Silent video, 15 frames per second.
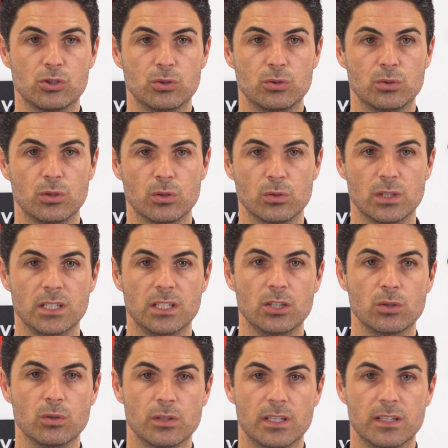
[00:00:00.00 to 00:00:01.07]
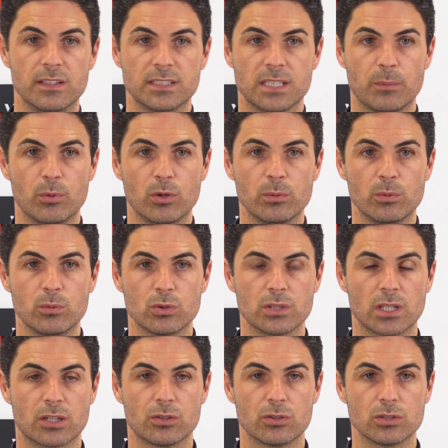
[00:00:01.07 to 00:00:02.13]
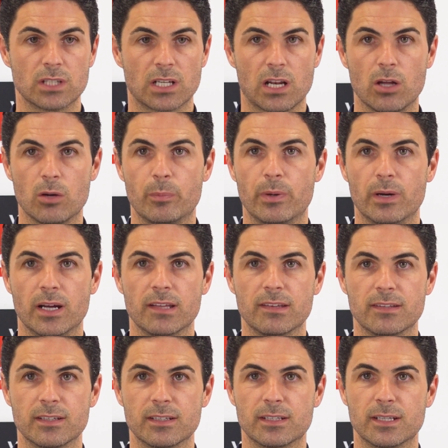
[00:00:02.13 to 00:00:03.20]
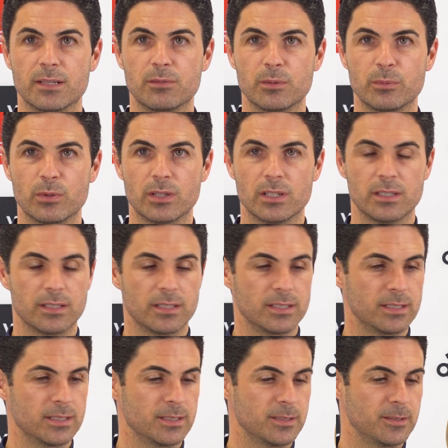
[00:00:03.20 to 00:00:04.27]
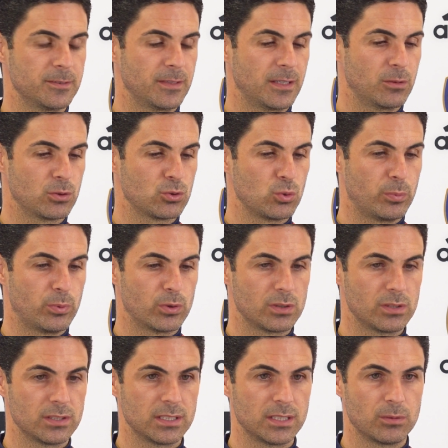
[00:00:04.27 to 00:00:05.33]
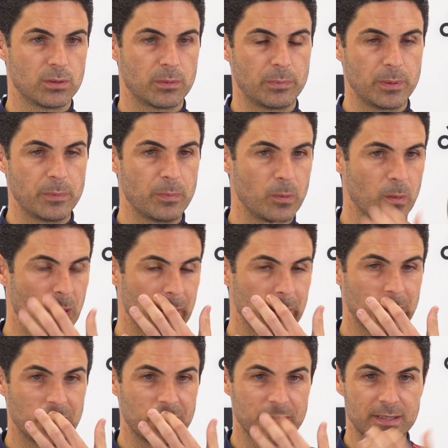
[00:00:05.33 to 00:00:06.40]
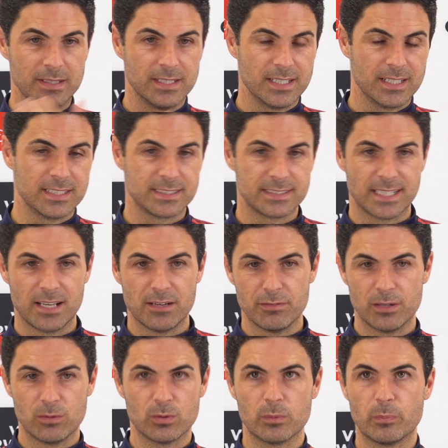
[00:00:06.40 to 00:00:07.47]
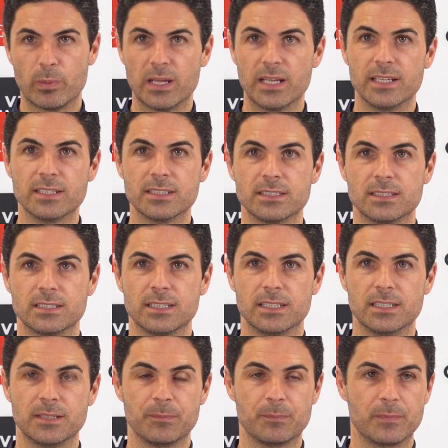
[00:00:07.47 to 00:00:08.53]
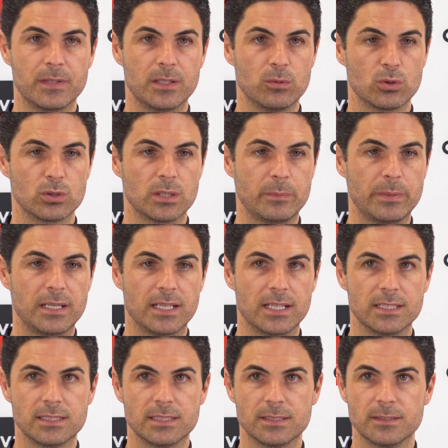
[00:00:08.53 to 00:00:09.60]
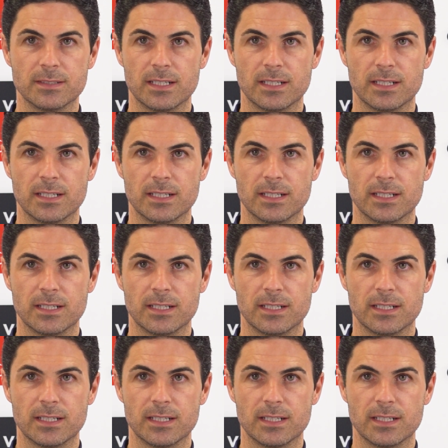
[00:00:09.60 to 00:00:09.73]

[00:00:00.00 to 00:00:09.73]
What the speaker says: You know, they knew the disappointment was across the club, I think, everybody. Our supporters, our people, our staff, our players. It was a big night.